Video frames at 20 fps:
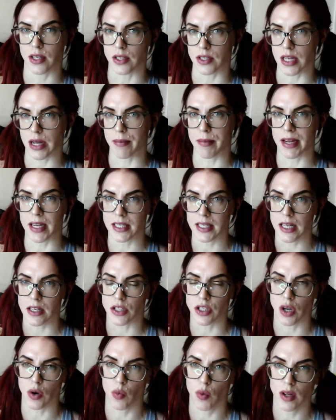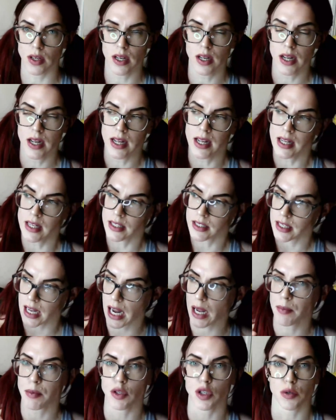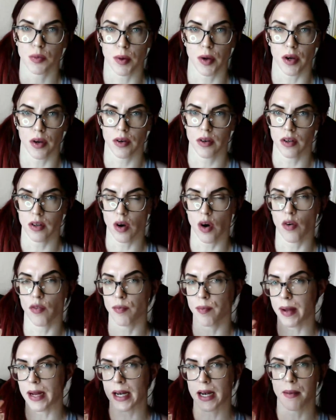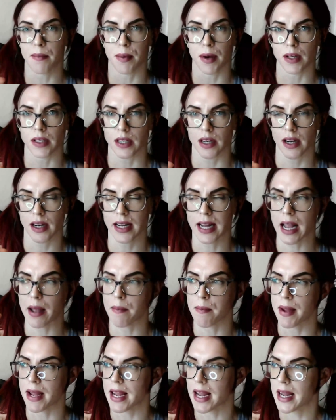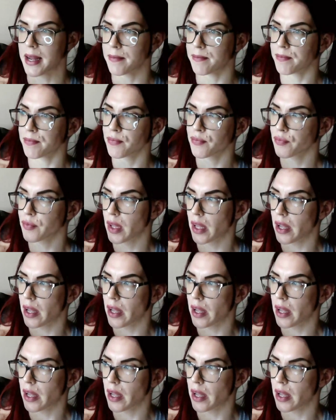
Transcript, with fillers: Does that make sense? So one tablespoon of peanut butter can be